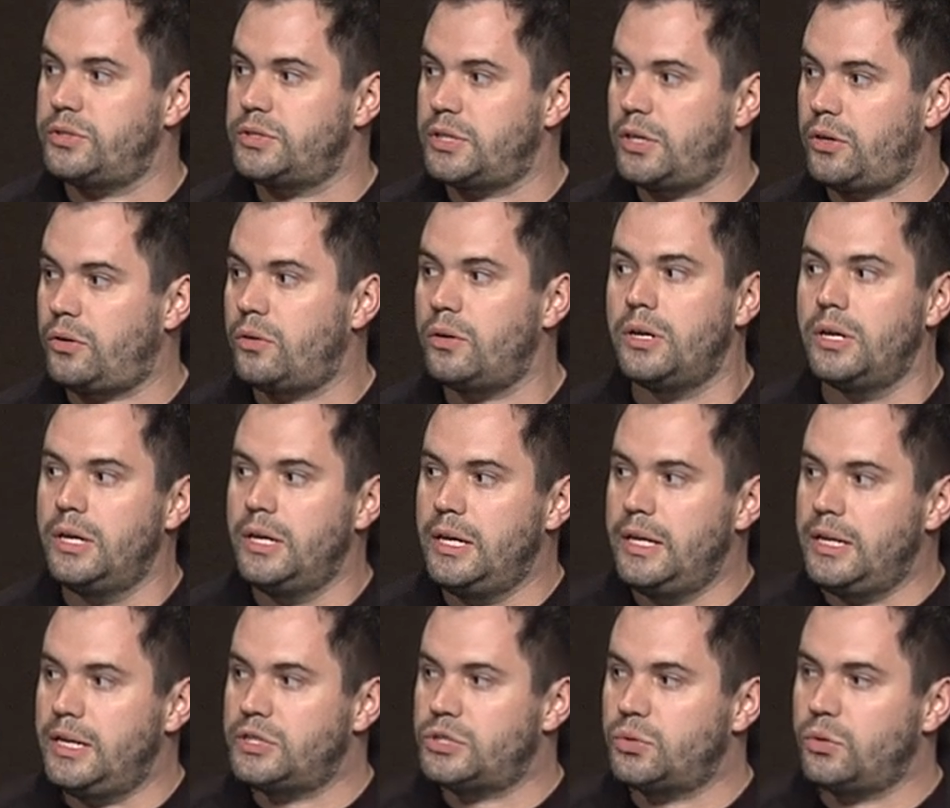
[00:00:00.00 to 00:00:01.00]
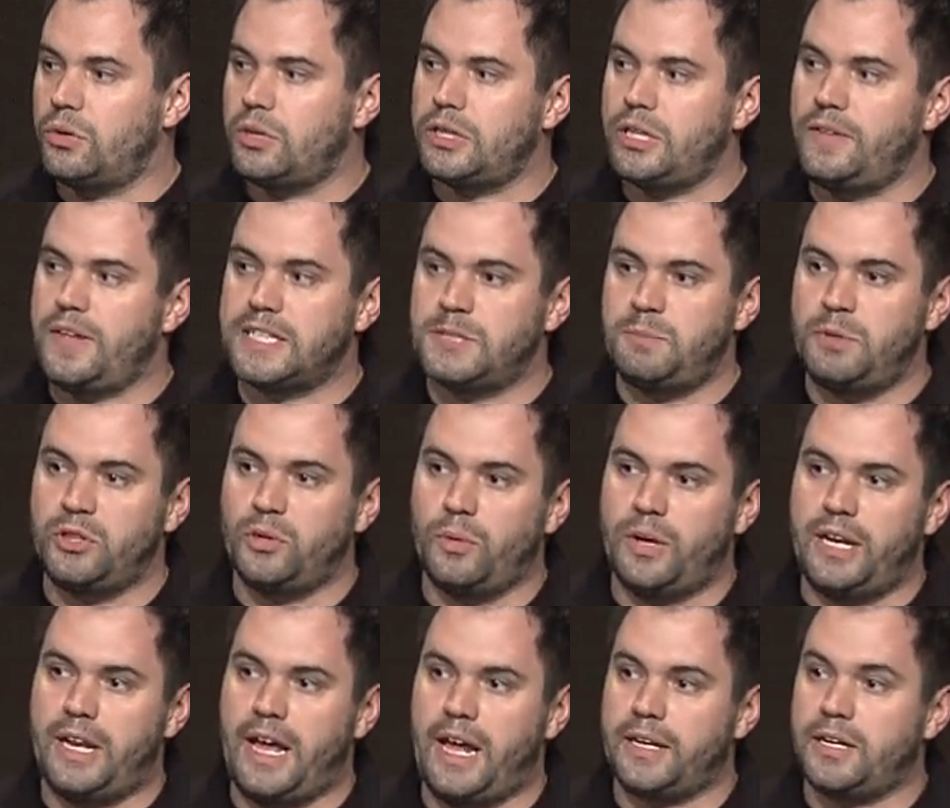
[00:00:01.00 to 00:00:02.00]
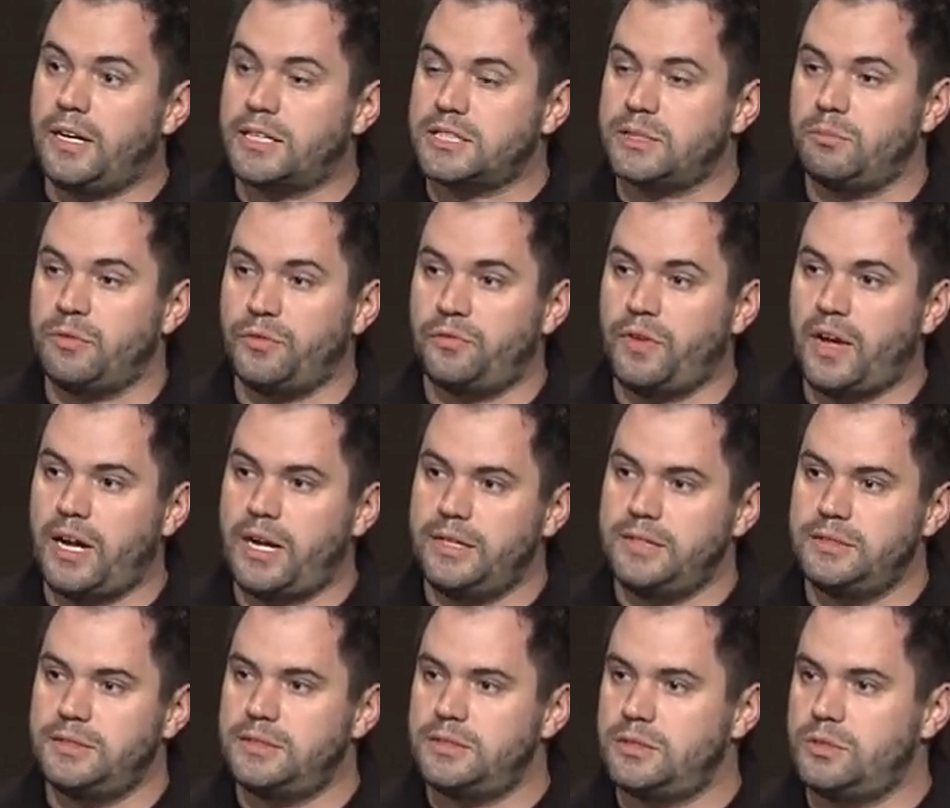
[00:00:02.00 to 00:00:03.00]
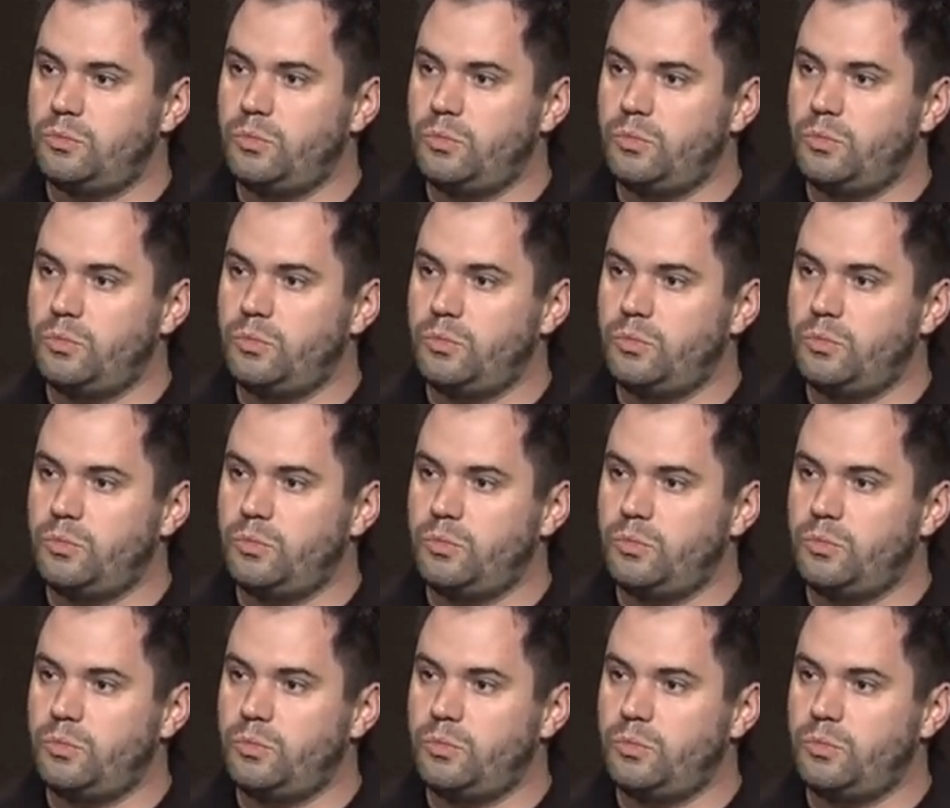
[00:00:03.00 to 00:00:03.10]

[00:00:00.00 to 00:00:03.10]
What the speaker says: So historically, that's been the way to add custom defines.